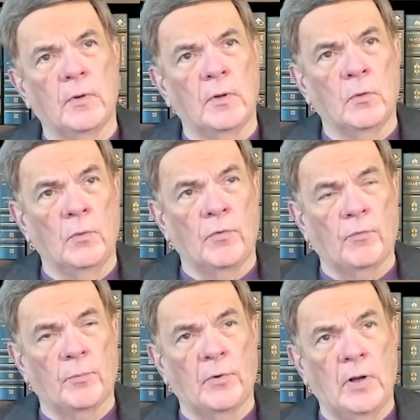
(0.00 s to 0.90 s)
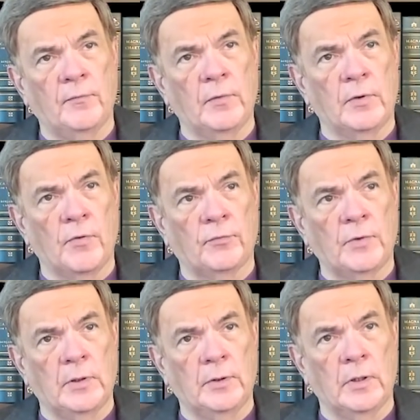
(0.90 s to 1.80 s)
who is a prophet, is
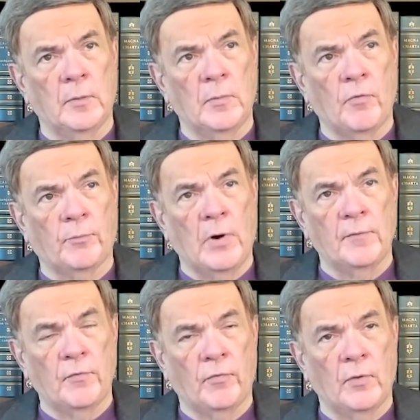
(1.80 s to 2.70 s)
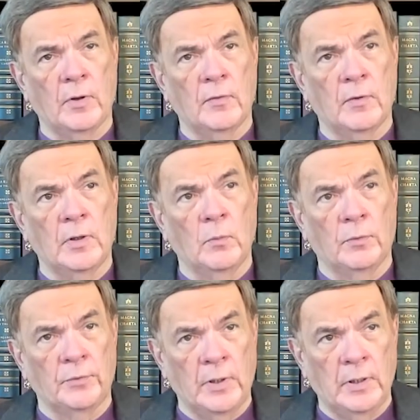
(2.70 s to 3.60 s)
telling him, he's prophesying that he will
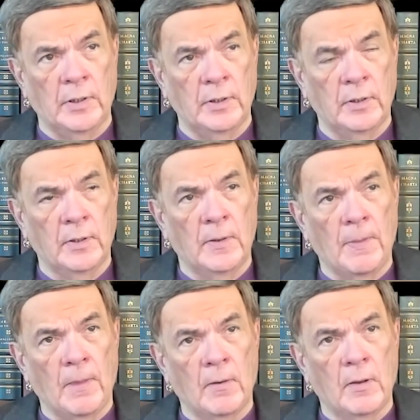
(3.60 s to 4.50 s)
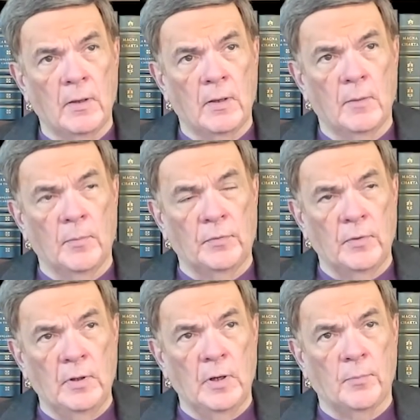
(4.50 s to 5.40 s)
die, but
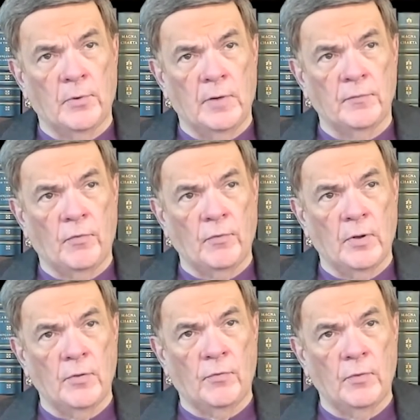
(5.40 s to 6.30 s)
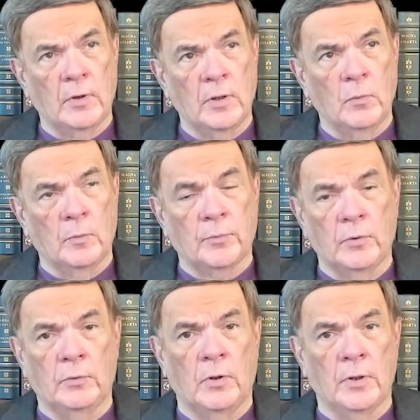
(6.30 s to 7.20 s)
then he prophesies that he will
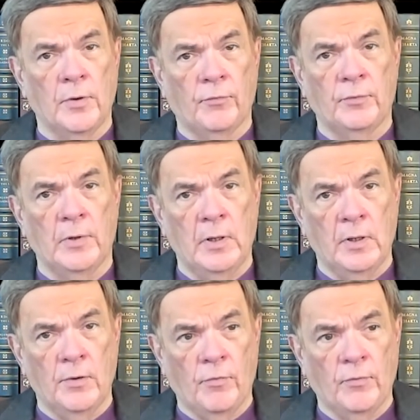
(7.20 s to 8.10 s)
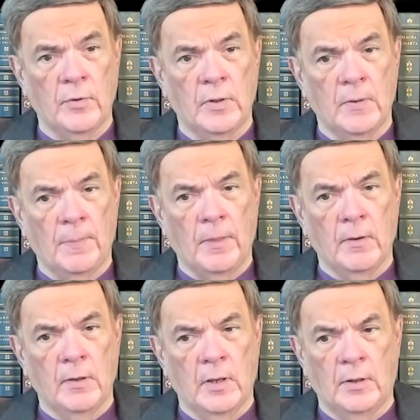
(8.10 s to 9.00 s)
prolong his days.
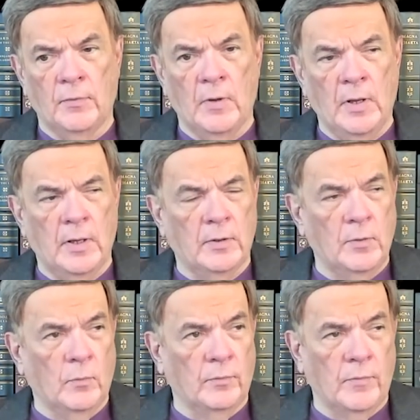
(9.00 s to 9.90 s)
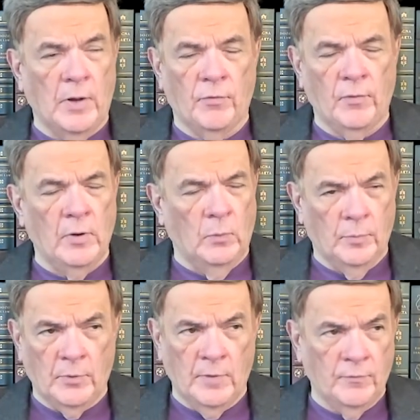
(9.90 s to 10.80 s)
And in that, Isaiah will
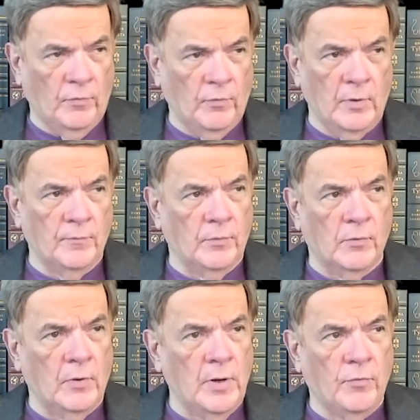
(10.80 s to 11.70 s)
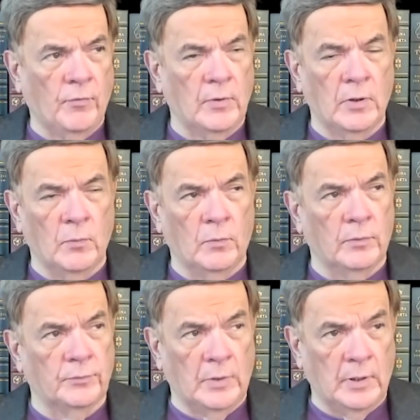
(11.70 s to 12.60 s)
prophesy of the Christ that he will
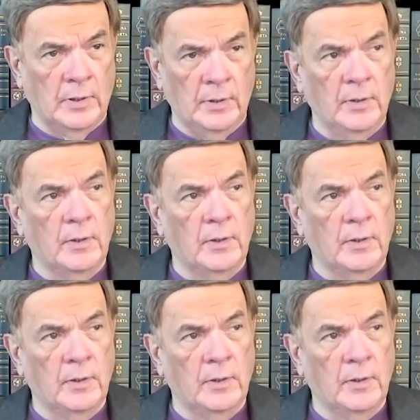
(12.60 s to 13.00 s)
die,